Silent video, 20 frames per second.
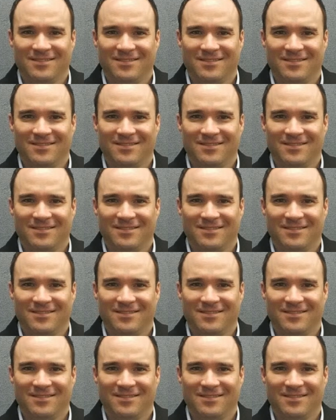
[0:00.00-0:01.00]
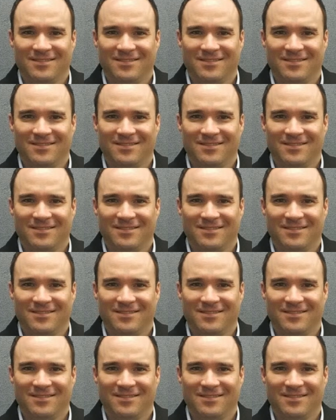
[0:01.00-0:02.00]

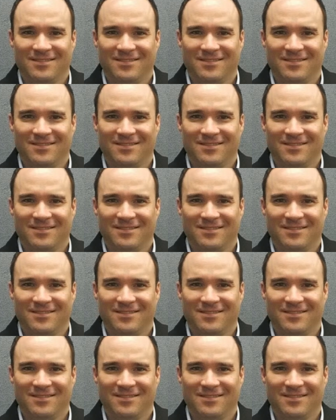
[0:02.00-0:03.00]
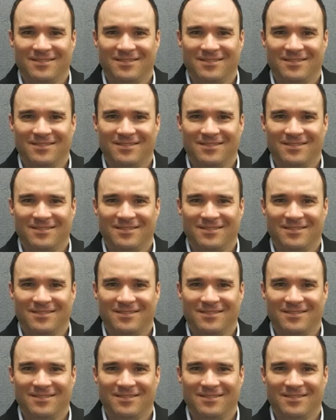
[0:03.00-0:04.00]

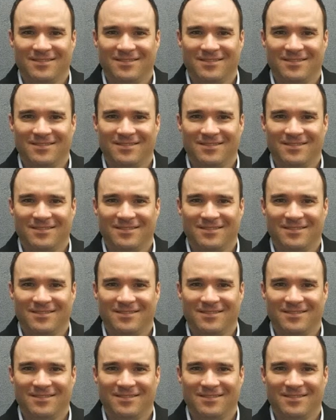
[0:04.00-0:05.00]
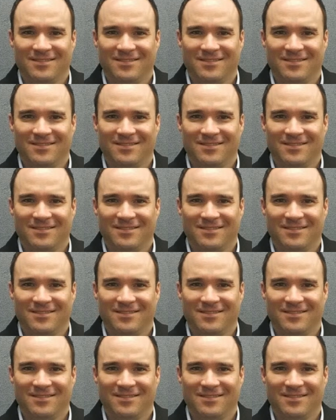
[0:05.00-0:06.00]

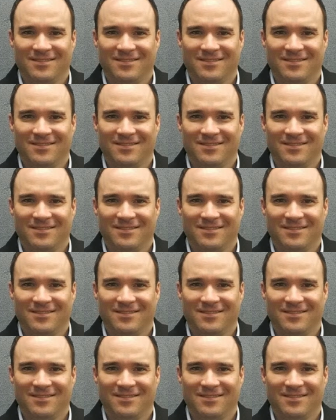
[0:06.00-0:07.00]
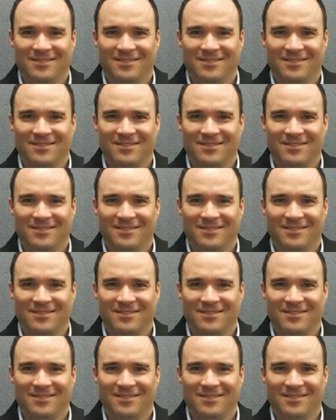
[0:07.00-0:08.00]
This is a still picture; no speech is visible.